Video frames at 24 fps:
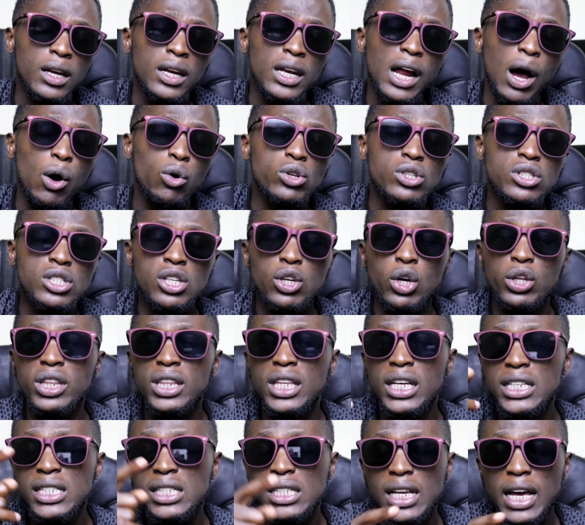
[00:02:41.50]
Now, so
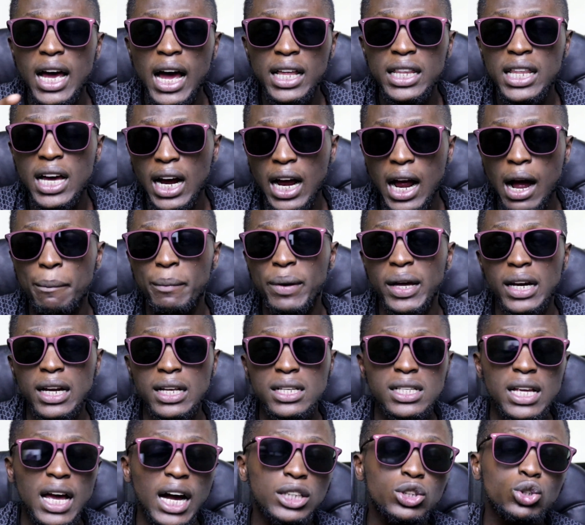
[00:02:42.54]
these other
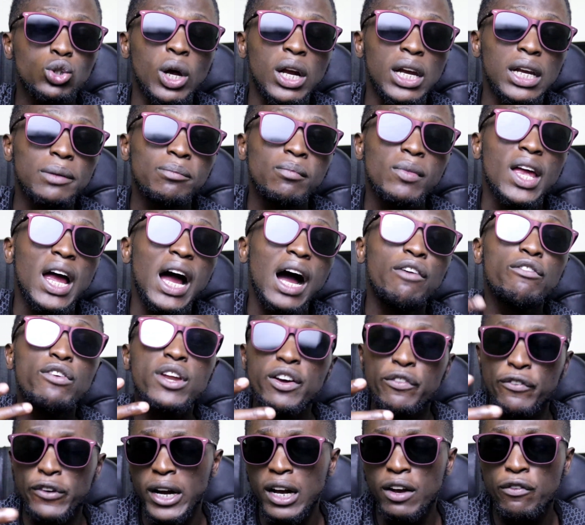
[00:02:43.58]
cameras actually have
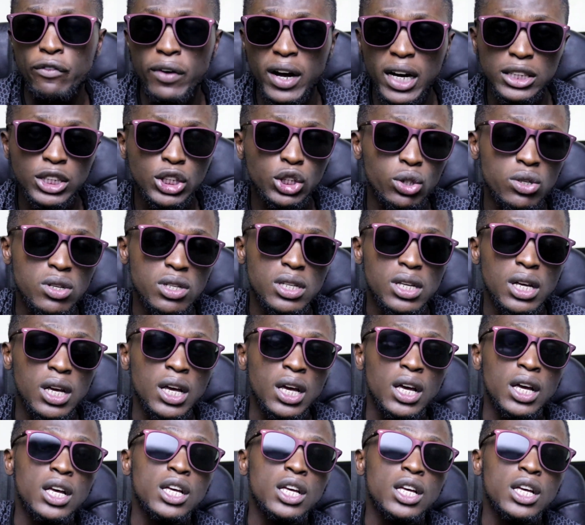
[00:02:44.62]
different functions.